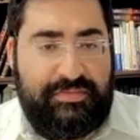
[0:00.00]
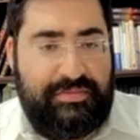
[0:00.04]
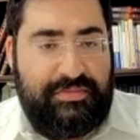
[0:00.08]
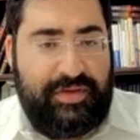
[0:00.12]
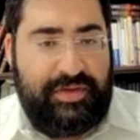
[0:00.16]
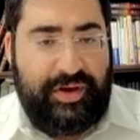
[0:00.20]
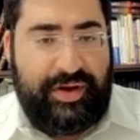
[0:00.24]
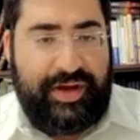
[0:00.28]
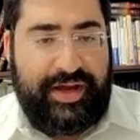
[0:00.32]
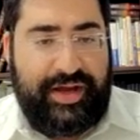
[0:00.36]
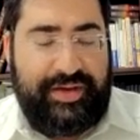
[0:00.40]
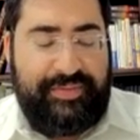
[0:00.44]

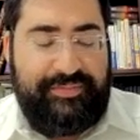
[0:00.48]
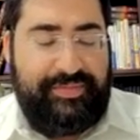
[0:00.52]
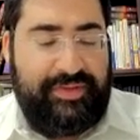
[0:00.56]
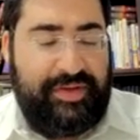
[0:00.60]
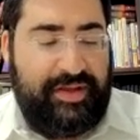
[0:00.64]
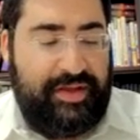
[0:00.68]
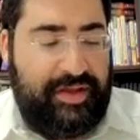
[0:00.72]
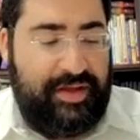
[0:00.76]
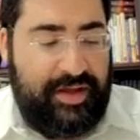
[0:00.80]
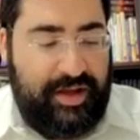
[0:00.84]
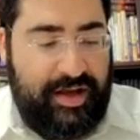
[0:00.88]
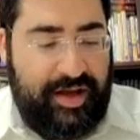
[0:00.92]
Okay.
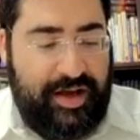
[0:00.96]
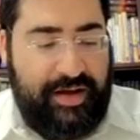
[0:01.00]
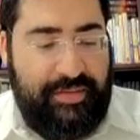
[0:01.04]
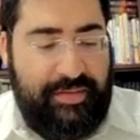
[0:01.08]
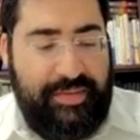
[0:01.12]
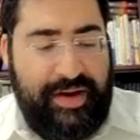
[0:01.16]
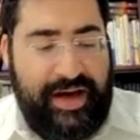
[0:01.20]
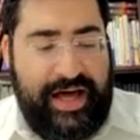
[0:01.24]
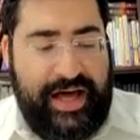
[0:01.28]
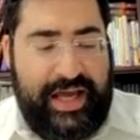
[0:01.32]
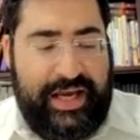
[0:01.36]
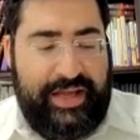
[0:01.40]

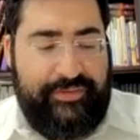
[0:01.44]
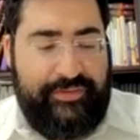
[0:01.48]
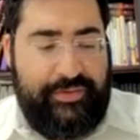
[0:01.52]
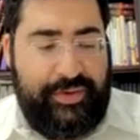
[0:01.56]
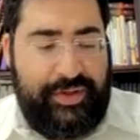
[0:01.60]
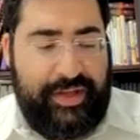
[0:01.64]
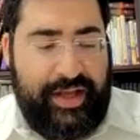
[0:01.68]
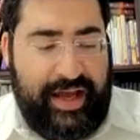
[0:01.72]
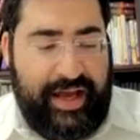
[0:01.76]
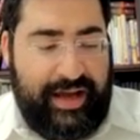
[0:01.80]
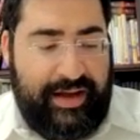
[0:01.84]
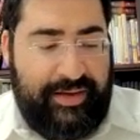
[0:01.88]
Amar
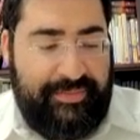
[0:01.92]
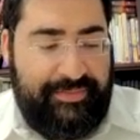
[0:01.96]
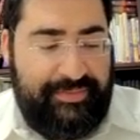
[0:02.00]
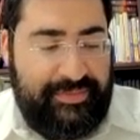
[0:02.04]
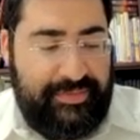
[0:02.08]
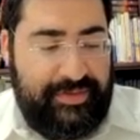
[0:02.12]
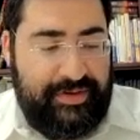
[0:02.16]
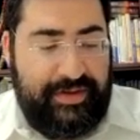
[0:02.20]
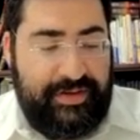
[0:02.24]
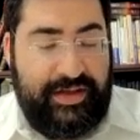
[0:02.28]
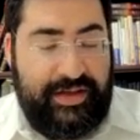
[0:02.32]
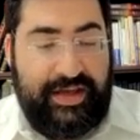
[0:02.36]
Yehuda.
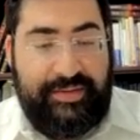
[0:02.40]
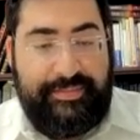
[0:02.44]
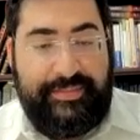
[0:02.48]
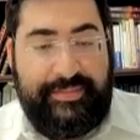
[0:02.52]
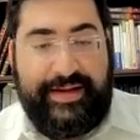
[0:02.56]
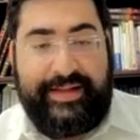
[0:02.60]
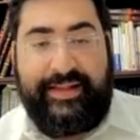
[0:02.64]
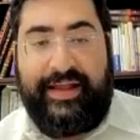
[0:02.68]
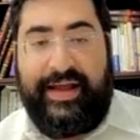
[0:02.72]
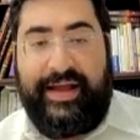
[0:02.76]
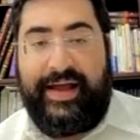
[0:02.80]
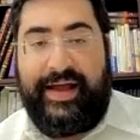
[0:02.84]

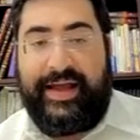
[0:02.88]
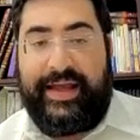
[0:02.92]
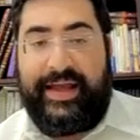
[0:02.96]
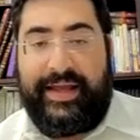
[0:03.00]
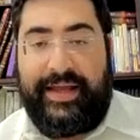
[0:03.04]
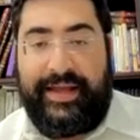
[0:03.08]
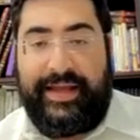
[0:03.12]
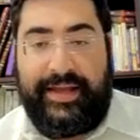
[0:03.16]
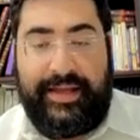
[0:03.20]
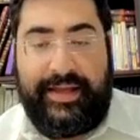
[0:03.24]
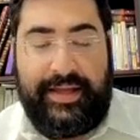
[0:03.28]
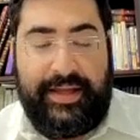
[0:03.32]
Imatai.
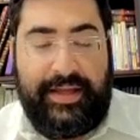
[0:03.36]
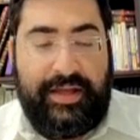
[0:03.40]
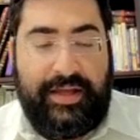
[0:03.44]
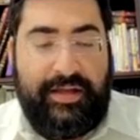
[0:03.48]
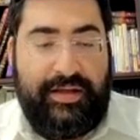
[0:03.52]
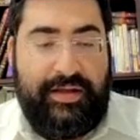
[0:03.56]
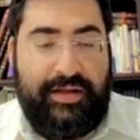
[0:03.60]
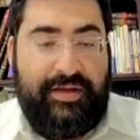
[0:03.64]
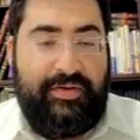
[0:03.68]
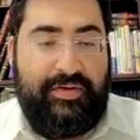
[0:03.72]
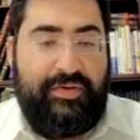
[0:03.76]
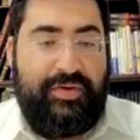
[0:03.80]

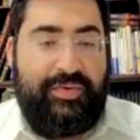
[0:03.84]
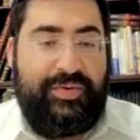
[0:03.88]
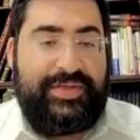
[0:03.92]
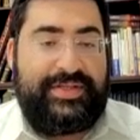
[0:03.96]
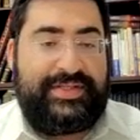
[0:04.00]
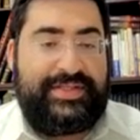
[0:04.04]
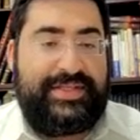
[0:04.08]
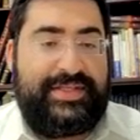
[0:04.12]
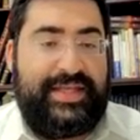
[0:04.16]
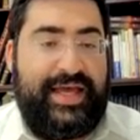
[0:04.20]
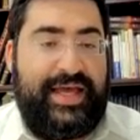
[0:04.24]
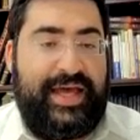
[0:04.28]
When we
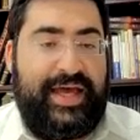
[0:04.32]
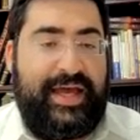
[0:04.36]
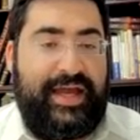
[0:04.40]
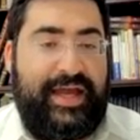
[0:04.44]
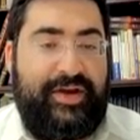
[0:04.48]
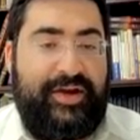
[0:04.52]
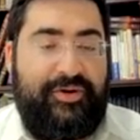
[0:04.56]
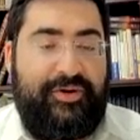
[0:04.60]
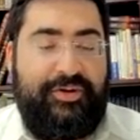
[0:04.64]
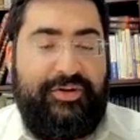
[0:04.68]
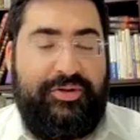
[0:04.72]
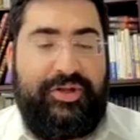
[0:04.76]

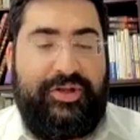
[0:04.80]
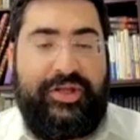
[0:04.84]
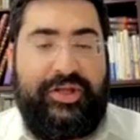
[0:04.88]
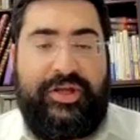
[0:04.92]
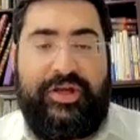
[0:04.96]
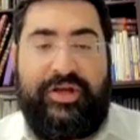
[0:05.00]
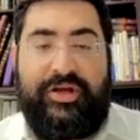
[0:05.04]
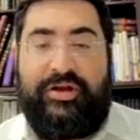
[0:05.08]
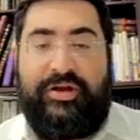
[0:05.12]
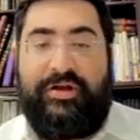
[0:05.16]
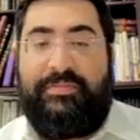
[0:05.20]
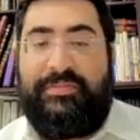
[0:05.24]
said
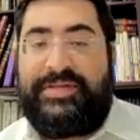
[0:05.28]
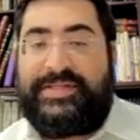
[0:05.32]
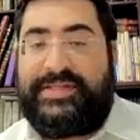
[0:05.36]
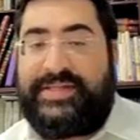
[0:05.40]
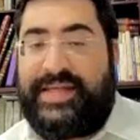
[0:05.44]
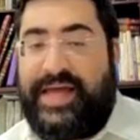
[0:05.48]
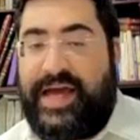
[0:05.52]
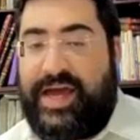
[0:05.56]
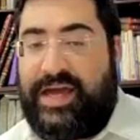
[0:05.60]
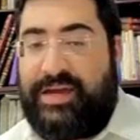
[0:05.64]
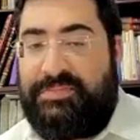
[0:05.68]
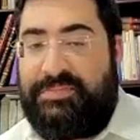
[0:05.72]
earlier,
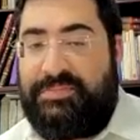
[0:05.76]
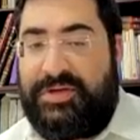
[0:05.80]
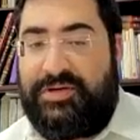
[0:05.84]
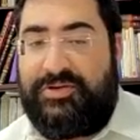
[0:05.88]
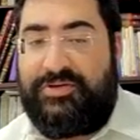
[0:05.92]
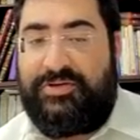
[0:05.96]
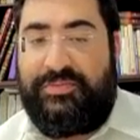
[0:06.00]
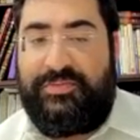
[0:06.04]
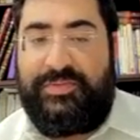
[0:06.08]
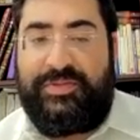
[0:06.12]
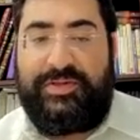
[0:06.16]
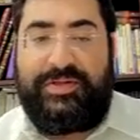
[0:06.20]

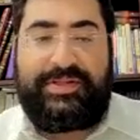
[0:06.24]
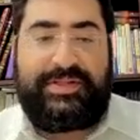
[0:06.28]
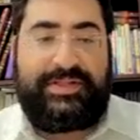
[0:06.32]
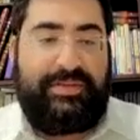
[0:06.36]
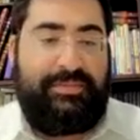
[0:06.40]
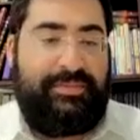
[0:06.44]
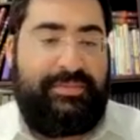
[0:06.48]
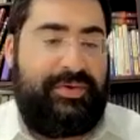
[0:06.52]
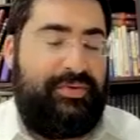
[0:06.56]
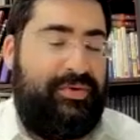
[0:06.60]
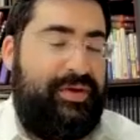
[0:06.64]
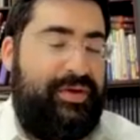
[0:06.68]

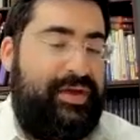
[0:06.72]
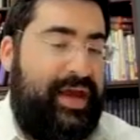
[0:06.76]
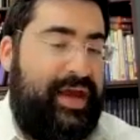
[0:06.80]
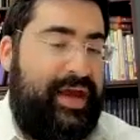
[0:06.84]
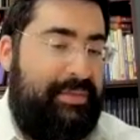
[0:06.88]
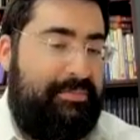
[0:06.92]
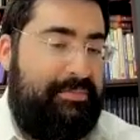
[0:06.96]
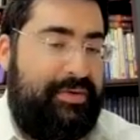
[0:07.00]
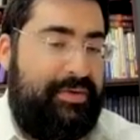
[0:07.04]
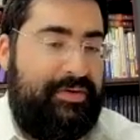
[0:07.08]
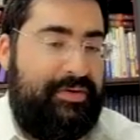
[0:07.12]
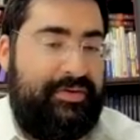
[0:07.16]
someone who
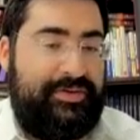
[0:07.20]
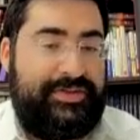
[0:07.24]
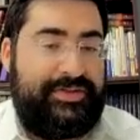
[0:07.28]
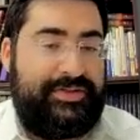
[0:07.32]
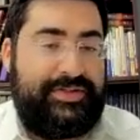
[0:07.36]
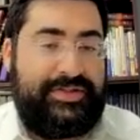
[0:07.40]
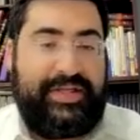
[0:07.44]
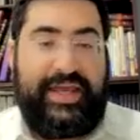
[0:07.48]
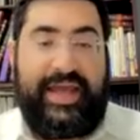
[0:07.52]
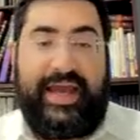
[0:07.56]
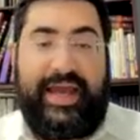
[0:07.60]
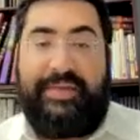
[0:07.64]
gambles,
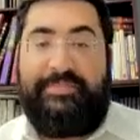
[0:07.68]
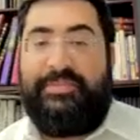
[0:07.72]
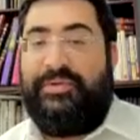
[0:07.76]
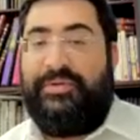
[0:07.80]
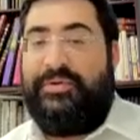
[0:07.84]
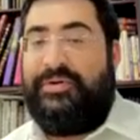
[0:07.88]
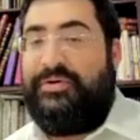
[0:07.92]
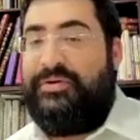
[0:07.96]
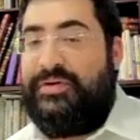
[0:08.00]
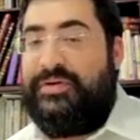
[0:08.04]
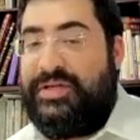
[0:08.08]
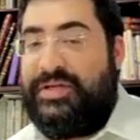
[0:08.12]
the
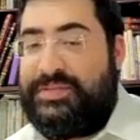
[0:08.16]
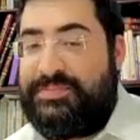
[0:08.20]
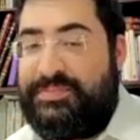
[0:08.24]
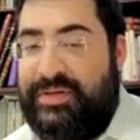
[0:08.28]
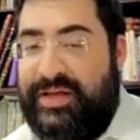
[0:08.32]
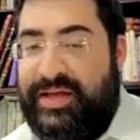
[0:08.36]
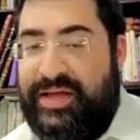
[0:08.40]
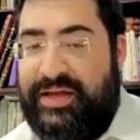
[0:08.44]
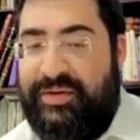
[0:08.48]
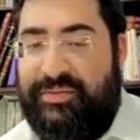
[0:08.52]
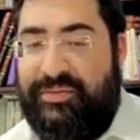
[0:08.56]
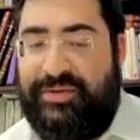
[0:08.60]
gambler, he's
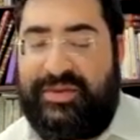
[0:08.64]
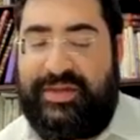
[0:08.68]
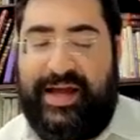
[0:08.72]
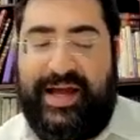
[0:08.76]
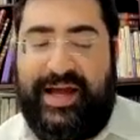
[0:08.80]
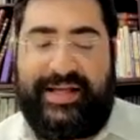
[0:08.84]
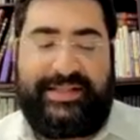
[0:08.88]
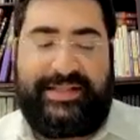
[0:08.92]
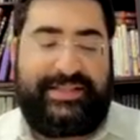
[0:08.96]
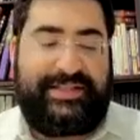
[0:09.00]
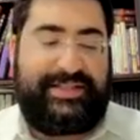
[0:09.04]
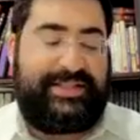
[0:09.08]
playing with
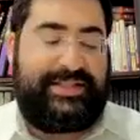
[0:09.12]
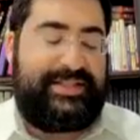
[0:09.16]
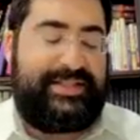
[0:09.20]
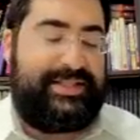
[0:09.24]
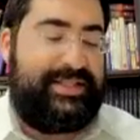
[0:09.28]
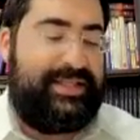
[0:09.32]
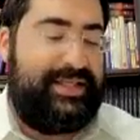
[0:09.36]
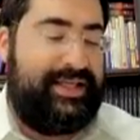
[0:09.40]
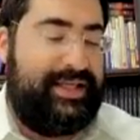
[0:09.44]
dice,